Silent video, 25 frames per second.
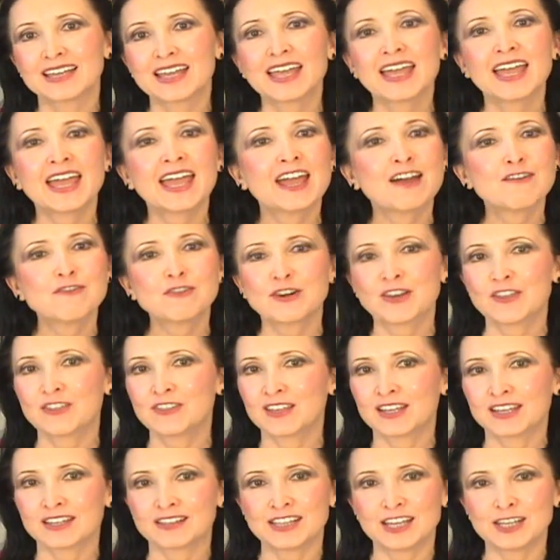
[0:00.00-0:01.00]

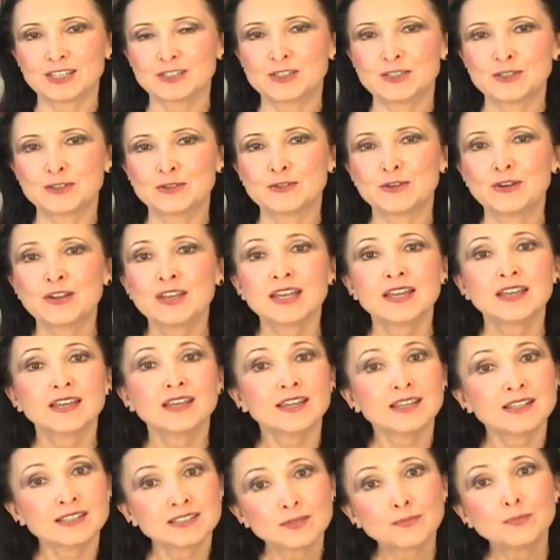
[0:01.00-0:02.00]
Everything they do
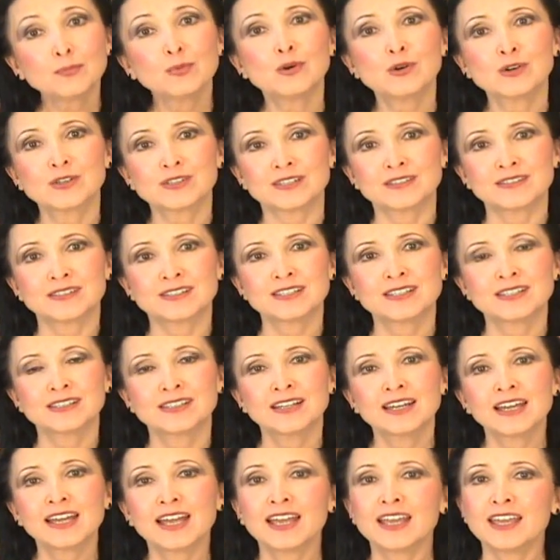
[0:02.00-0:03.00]
is important
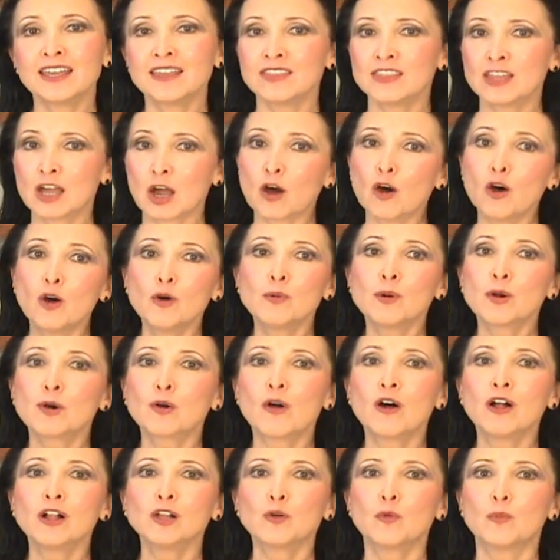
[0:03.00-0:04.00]
in the
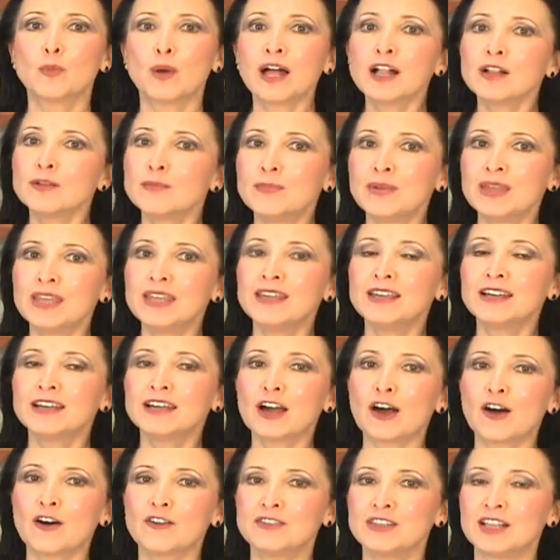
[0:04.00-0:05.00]
overall well-being
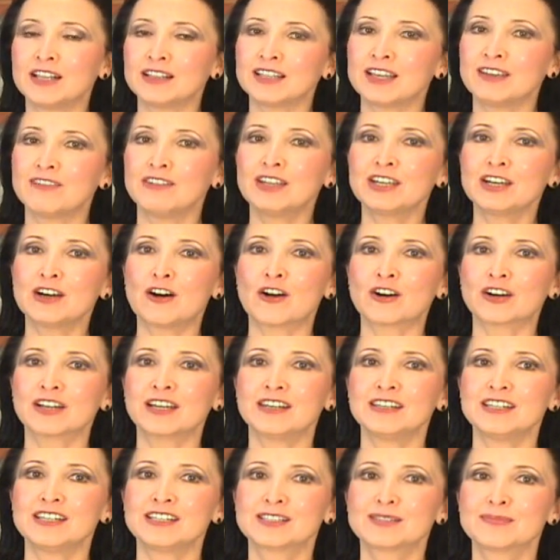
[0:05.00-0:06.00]
of the living
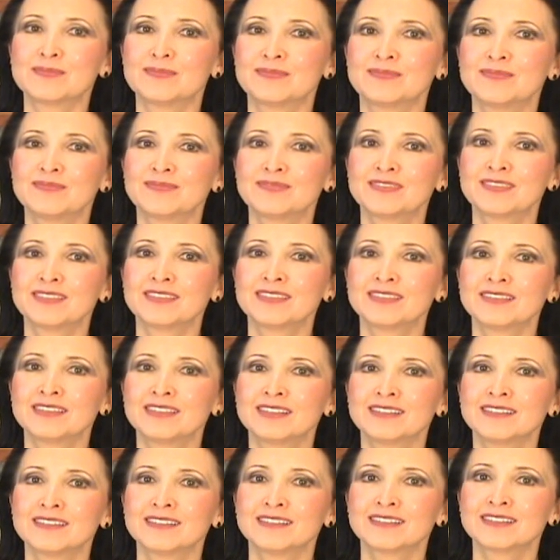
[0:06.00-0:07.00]
organism.
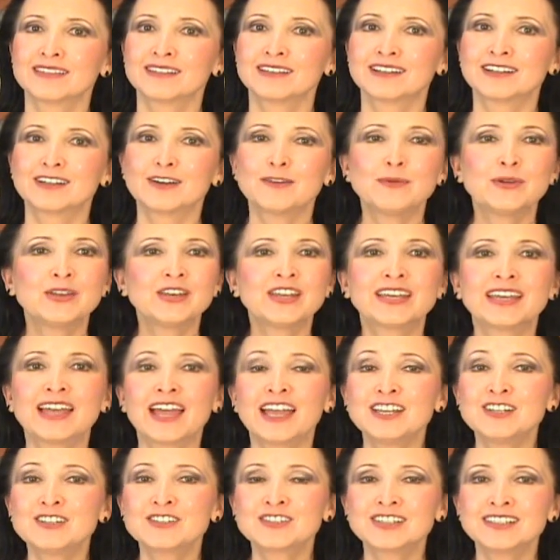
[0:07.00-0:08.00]

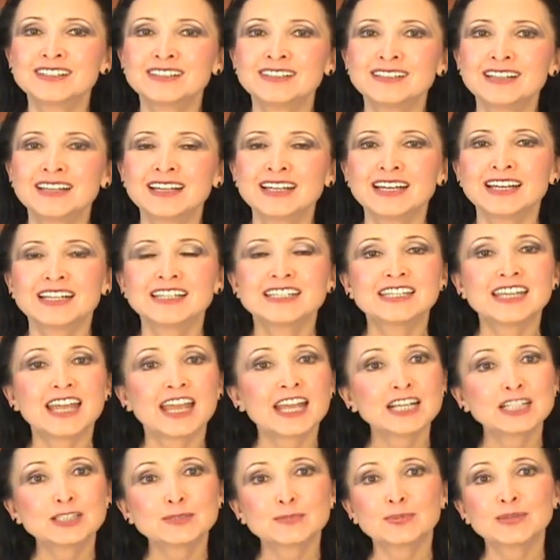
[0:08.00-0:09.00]
Communication
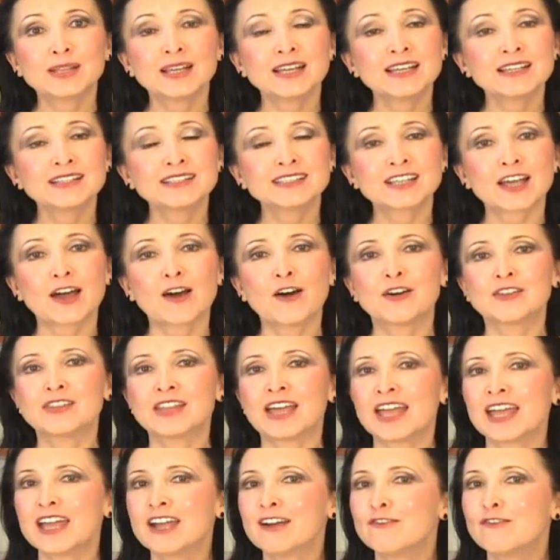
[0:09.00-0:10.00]
takes place
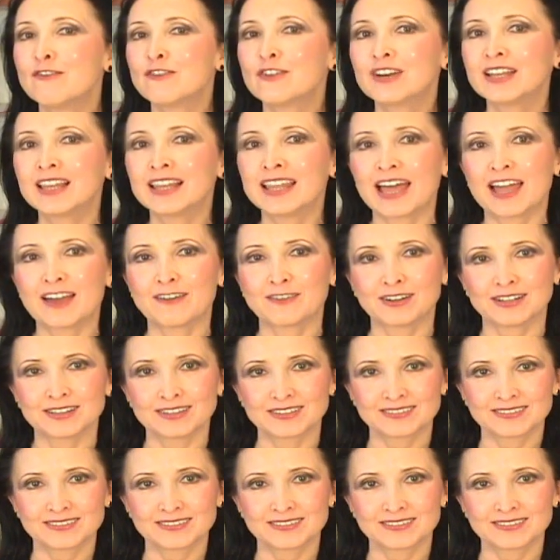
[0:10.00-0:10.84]
on every level.